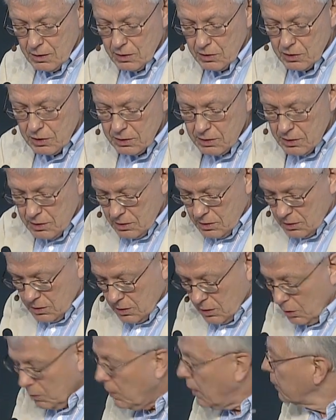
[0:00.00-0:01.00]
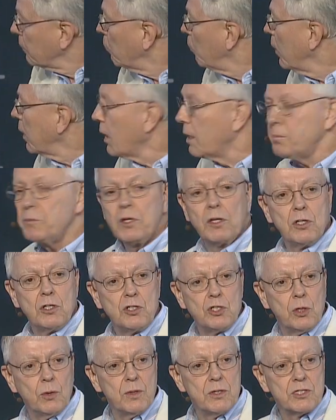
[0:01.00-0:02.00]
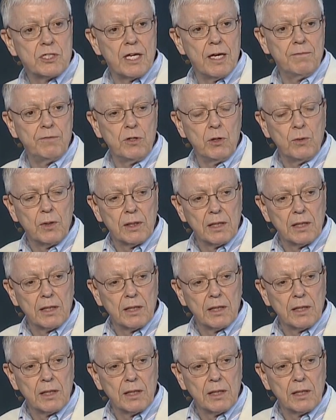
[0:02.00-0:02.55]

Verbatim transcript: So what I'm going to do is give you a